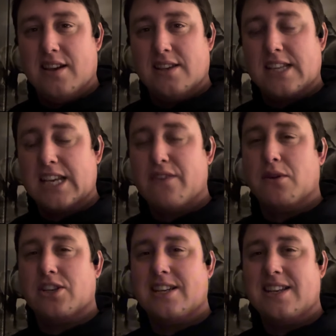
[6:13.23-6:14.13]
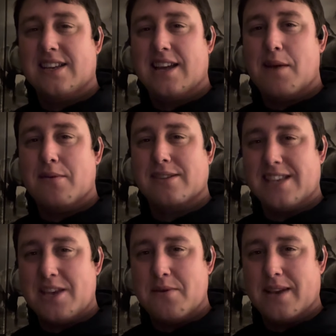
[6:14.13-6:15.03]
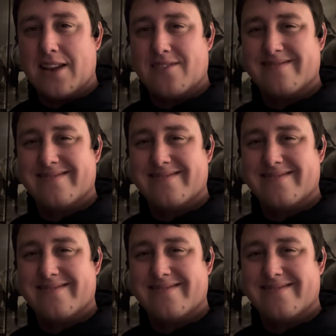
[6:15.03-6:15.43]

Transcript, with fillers: Thank you for watching and we'll see you again.